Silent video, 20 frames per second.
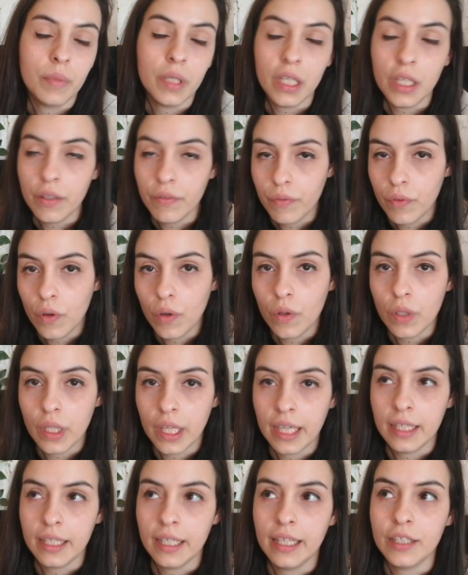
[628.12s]
evil
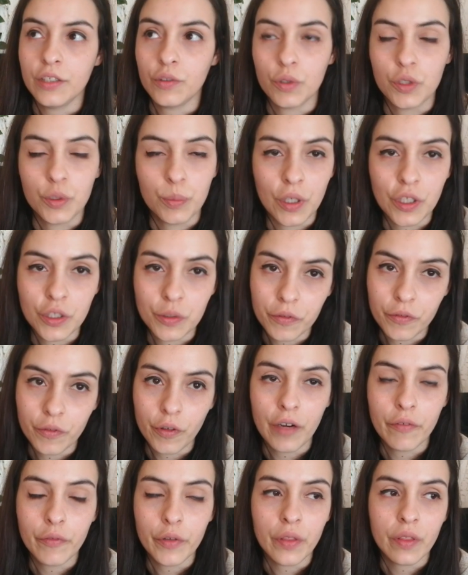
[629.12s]
and he's responsible
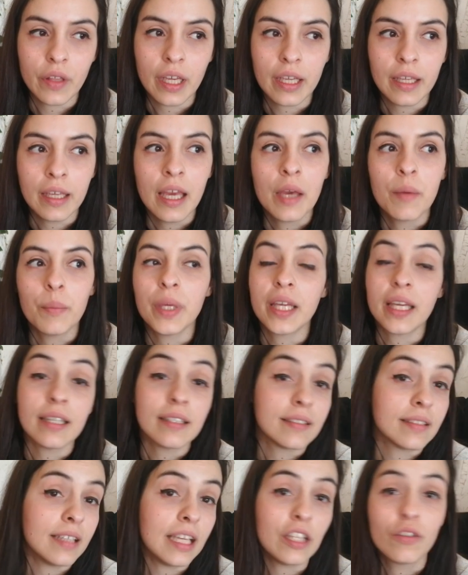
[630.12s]
for everything
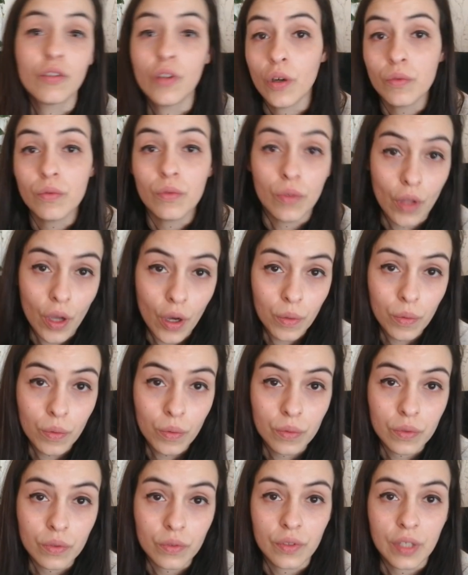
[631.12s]
because they don't
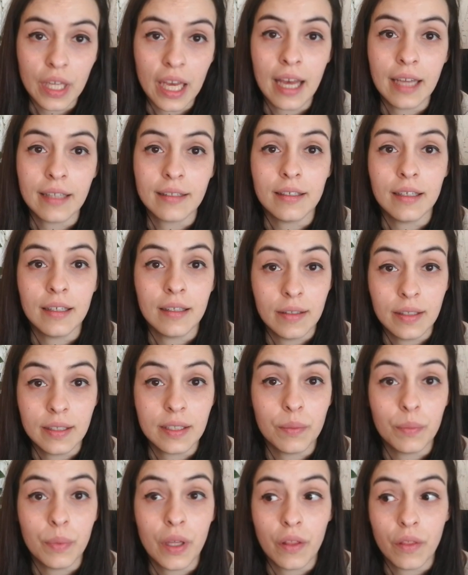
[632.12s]
know that
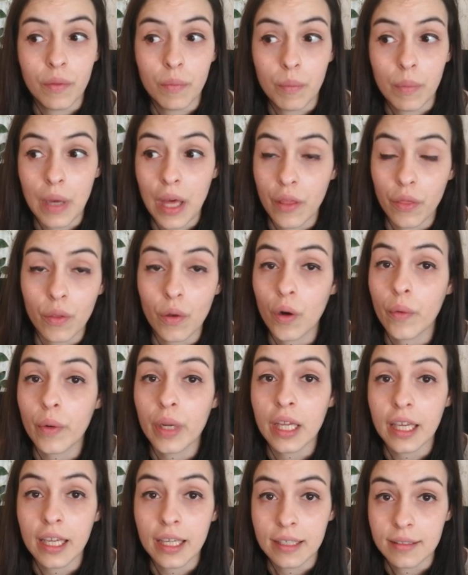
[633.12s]
Elizabeth
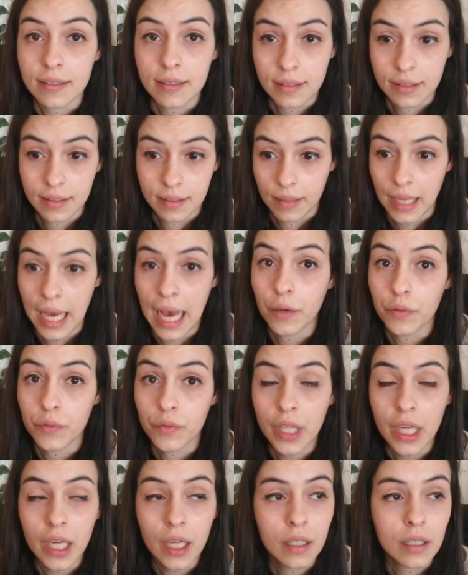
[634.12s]
Bathory is
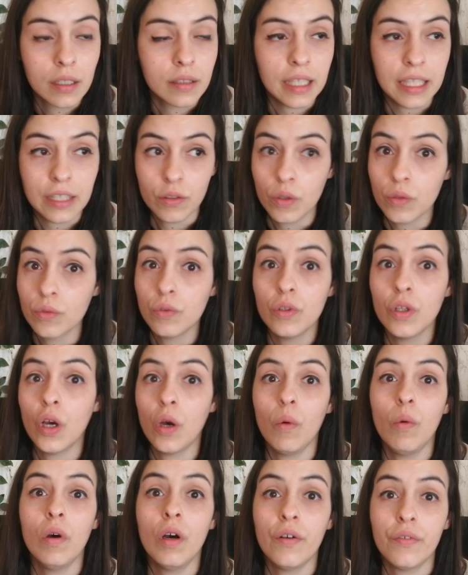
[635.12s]
out there. They don't
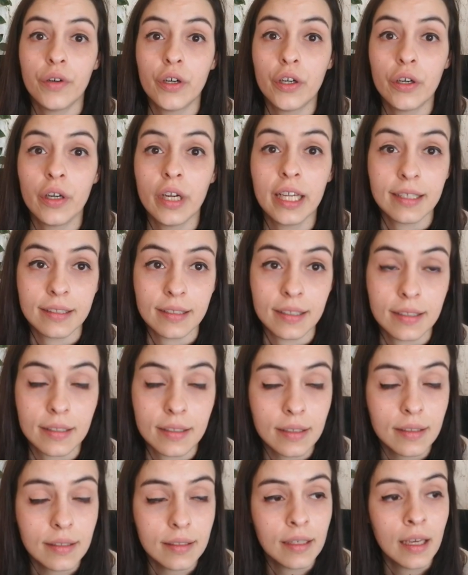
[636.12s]
know of her
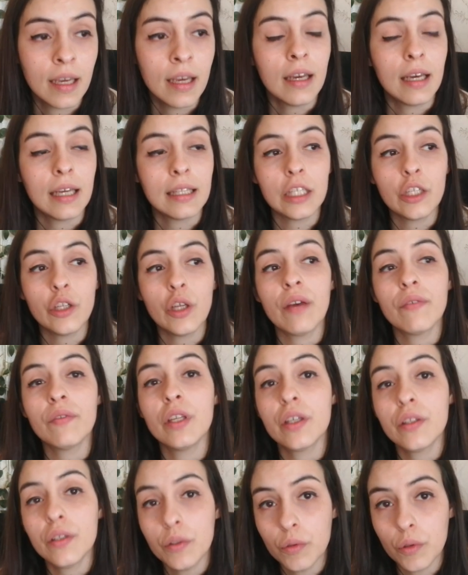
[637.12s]
existence. And then you have
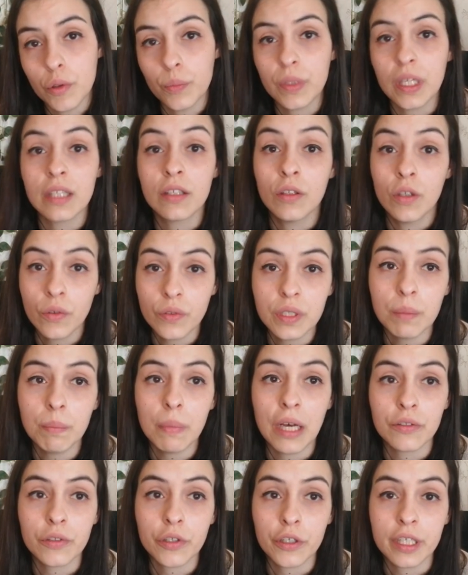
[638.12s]
the other group that knows
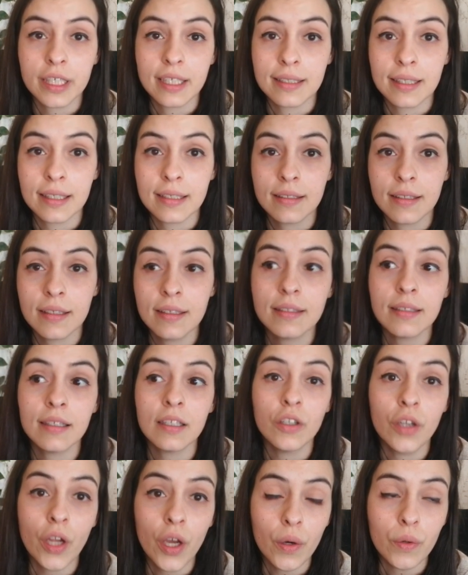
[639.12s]
about her existence
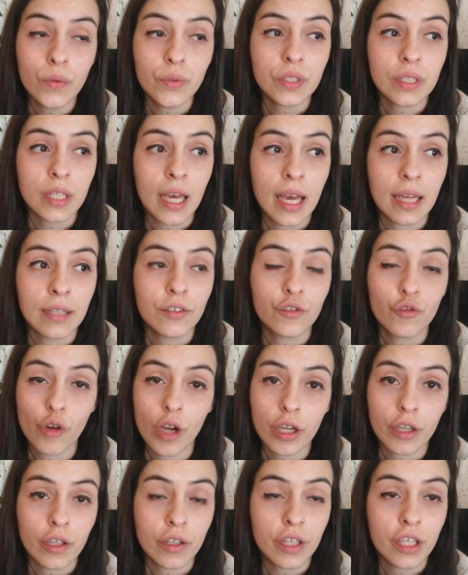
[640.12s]
and knows that
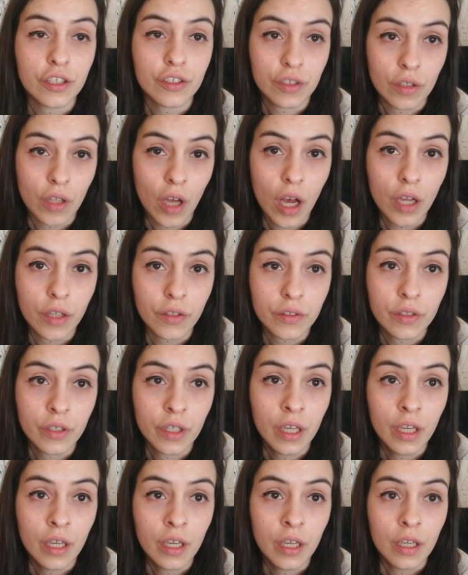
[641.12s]
Dracula is not
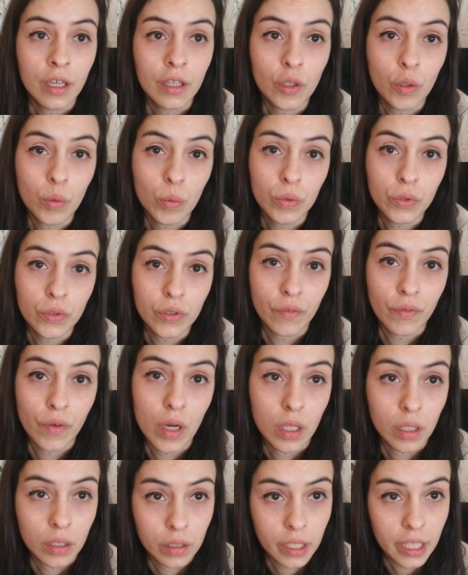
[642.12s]
the root of
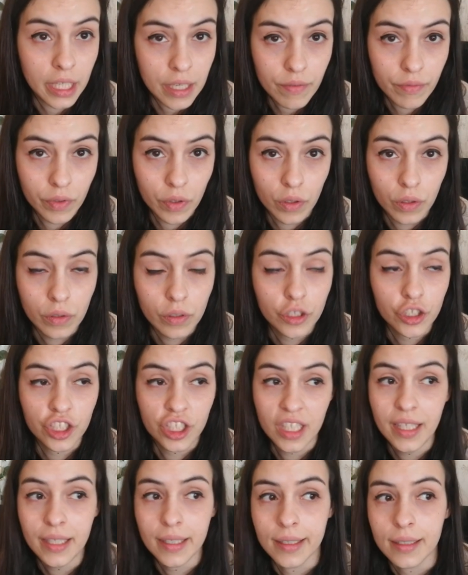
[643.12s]
all evil.
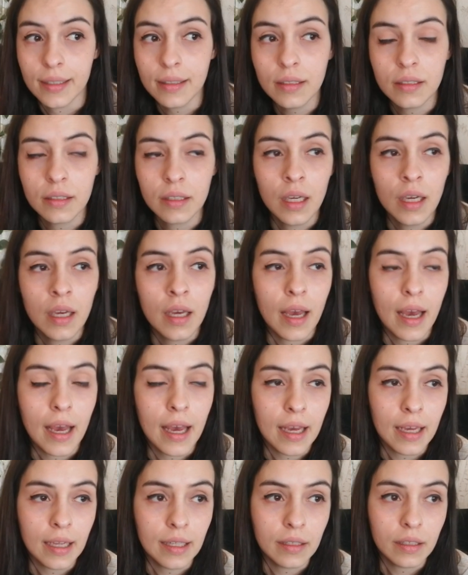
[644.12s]
She is,
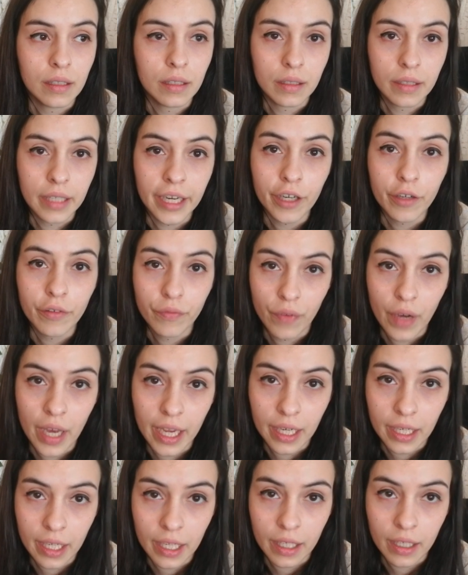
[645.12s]
and they're
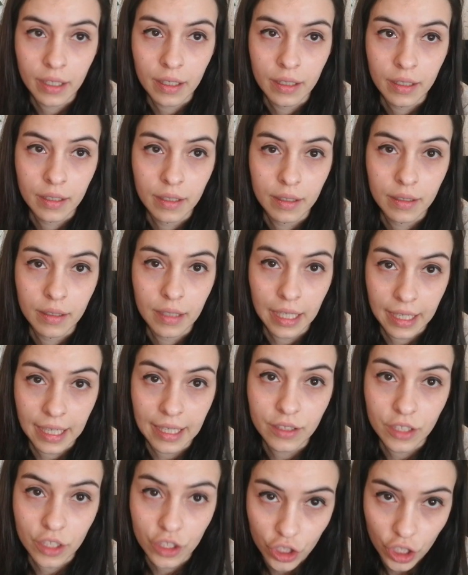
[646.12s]
fighting
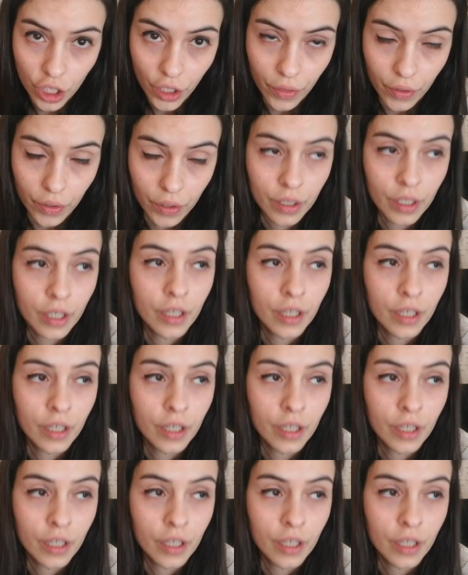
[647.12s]
against each other.